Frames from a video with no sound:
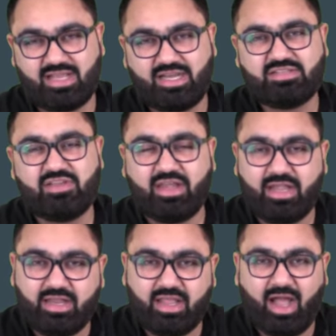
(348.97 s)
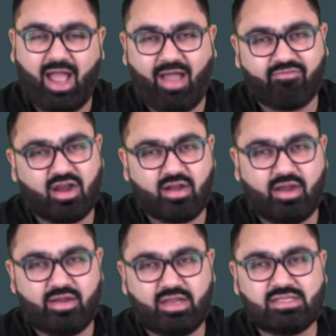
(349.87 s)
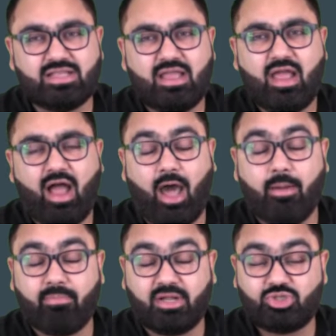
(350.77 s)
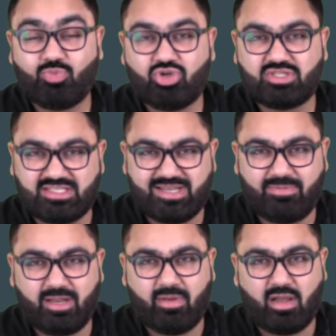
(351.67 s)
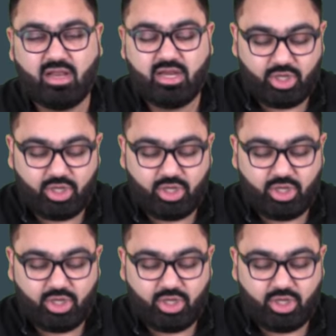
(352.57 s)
That is where India, African countries are much more susceptible